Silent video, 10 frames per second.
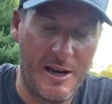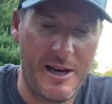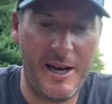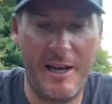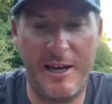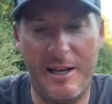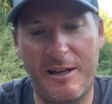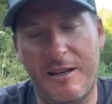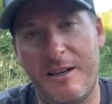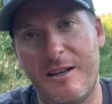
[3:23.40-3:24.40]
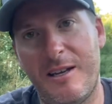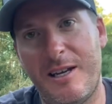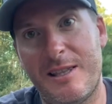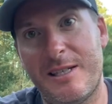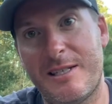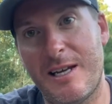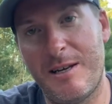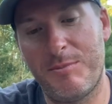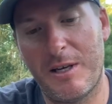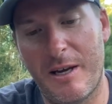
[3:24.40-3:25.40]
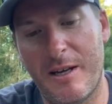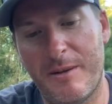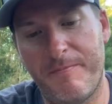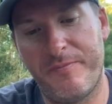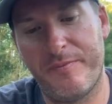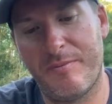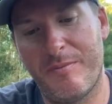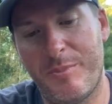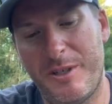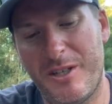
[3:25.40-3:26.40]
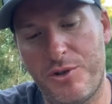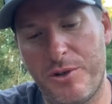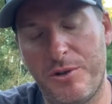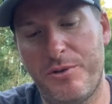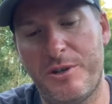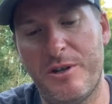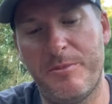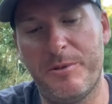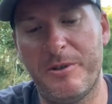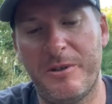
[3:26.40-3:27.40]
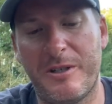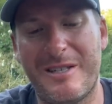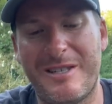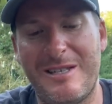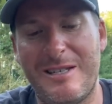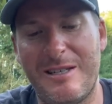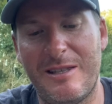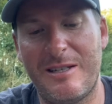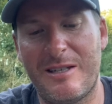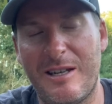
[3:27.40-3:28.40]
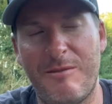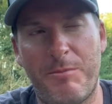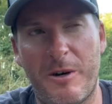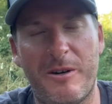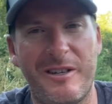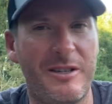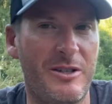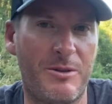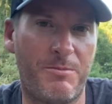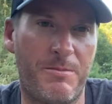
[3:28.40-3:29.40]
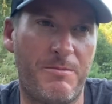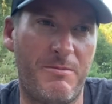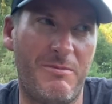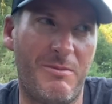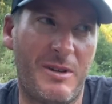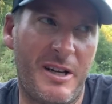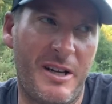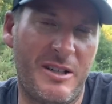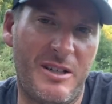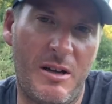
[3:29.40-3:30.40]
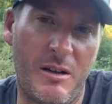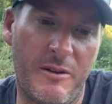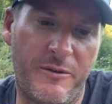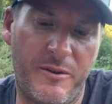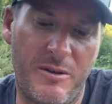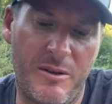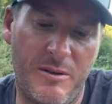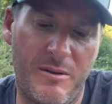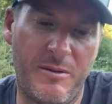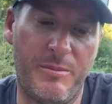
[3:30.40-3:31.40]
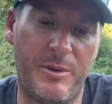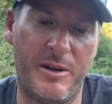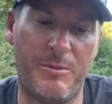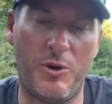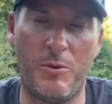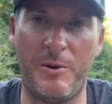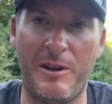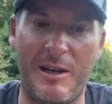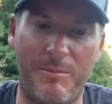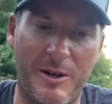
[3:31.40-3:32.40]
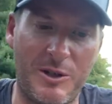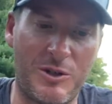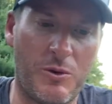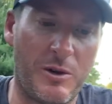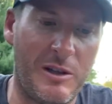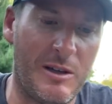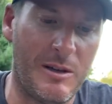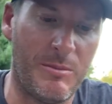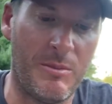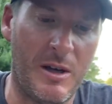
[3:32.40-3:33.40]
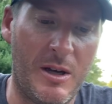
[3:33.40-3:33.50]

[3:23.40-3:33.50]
and at the same time potentially loosen up a little, because the skin part is kind of tough. But I'm hoping that by soaking them,